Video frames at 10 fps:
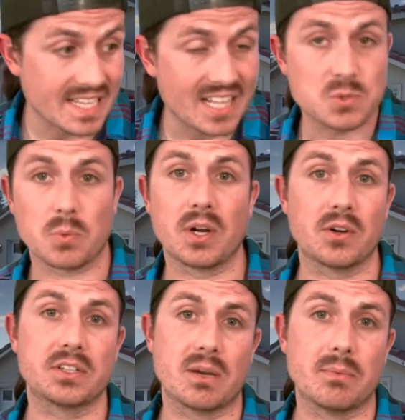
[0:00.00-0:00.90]
That's where we
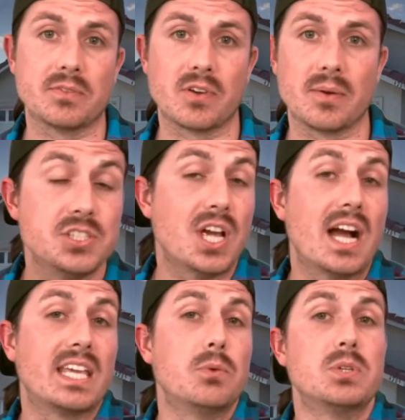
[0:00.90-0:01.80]
heard it coming from.
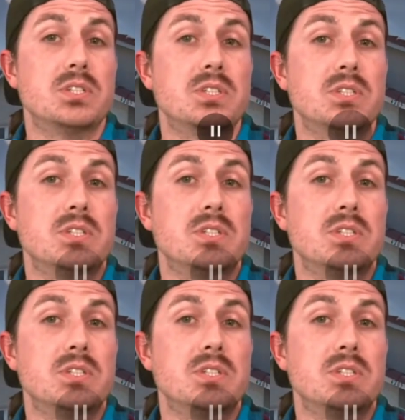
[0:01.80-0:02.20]
Jackie would.